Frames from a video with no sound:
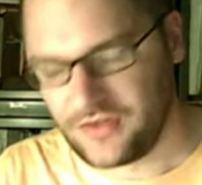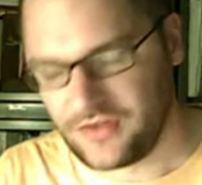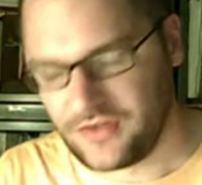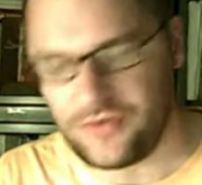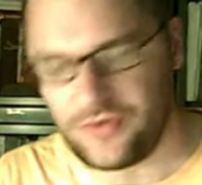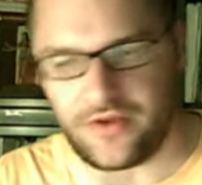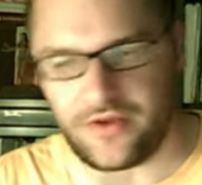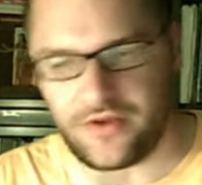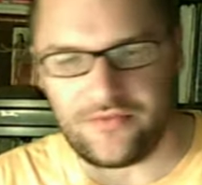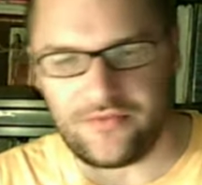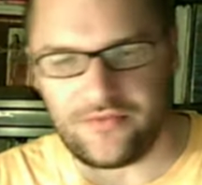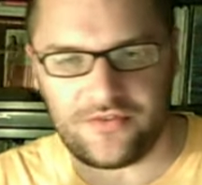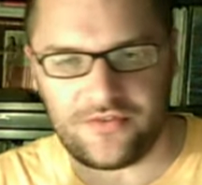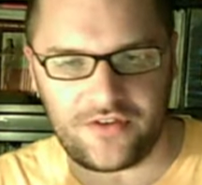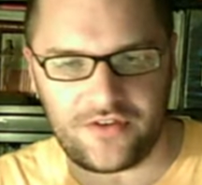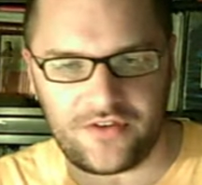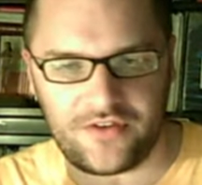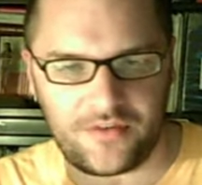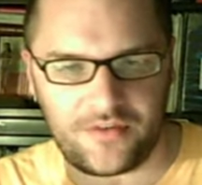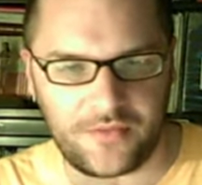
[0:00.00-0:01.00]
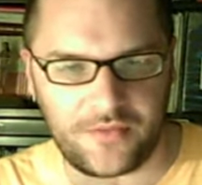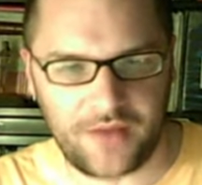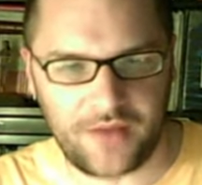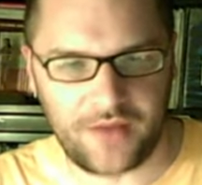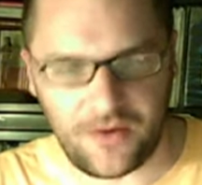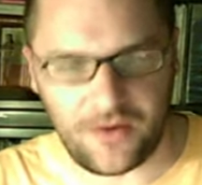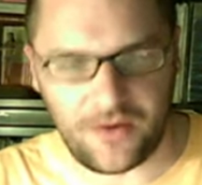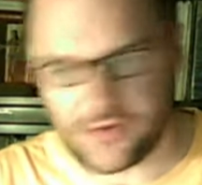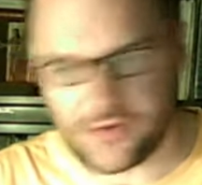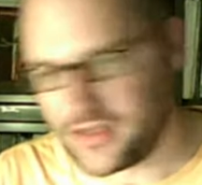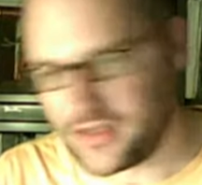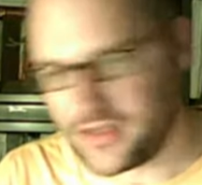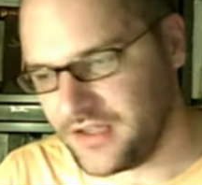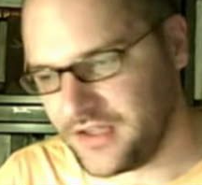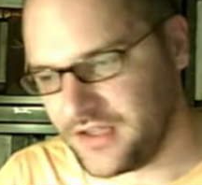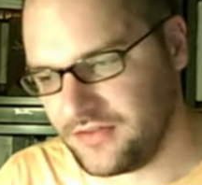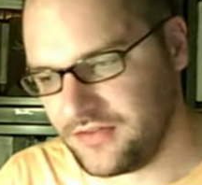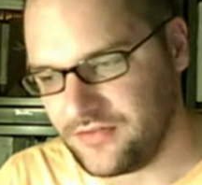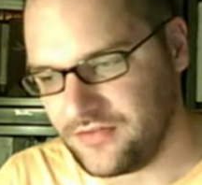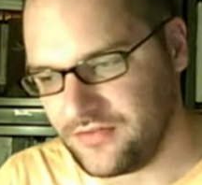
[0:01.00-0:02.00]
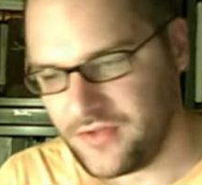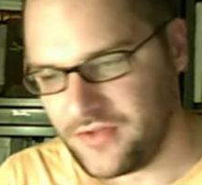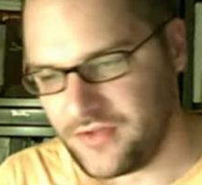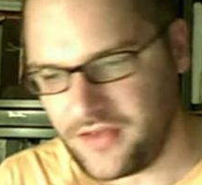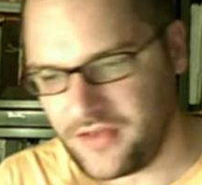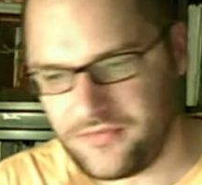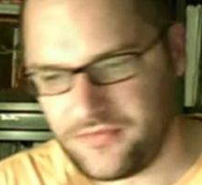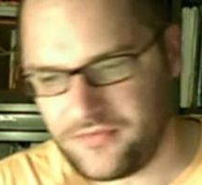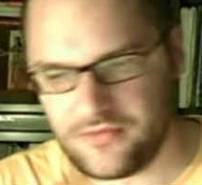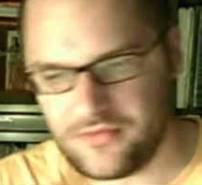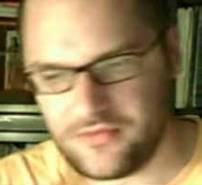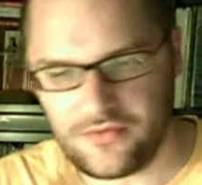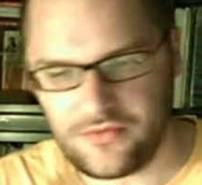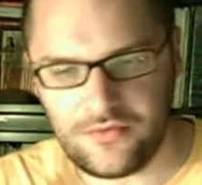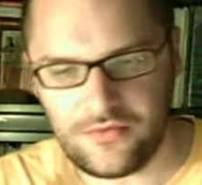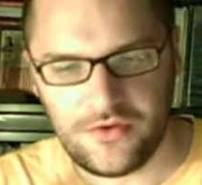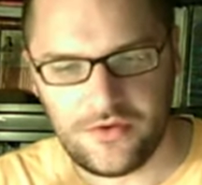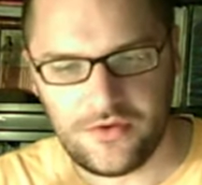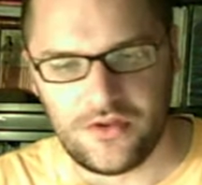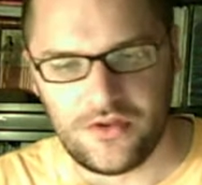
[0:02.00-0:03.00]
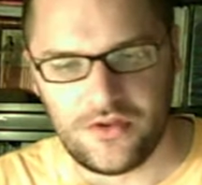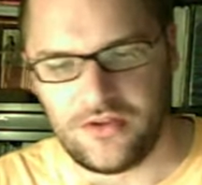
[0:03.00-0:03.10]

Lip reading: you have to set up the power lines, you have to,